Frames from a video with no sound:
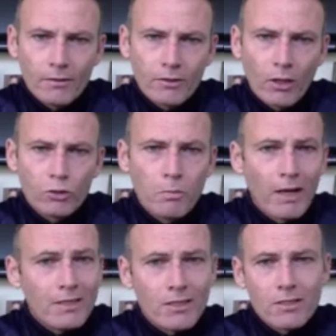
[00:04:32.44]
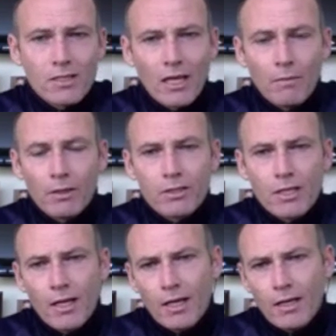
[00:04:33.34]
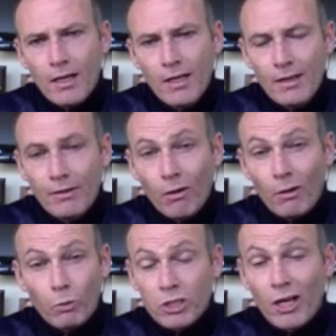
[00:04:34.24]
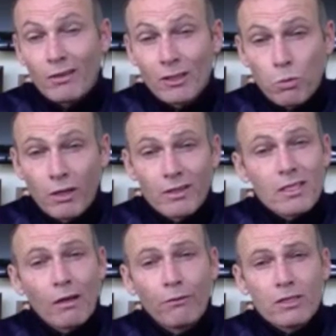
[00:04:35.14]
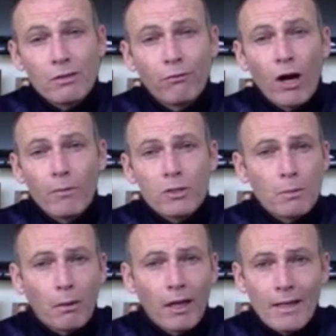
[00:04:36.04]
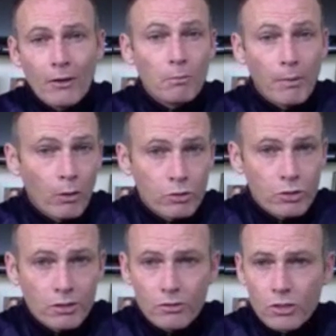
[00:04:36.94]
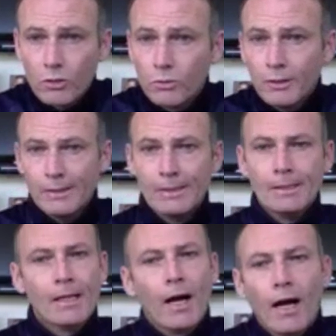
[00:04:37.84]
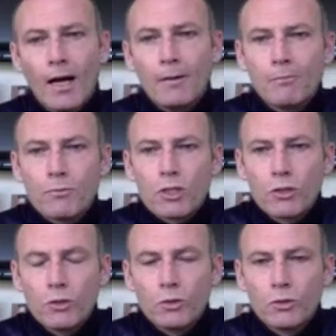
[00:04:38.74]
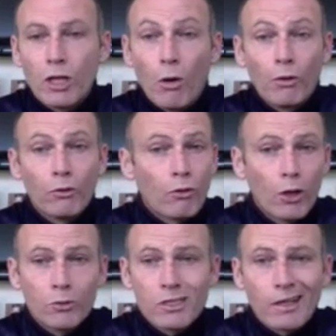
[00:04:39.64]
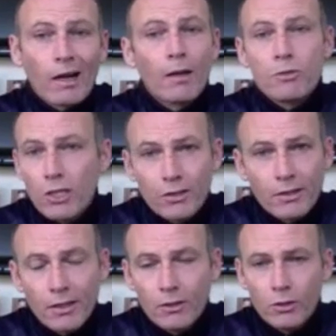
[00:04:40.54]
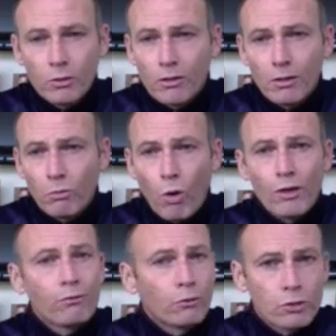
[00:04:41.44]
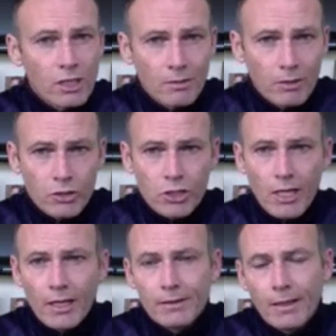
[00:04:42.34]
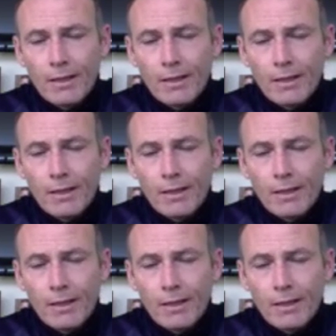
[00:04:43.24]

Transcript: Coach Mazur's team at, which I think is one of the toughest environments to play down at Belson, to go on the road to Clemson, who are a wonderful team this year.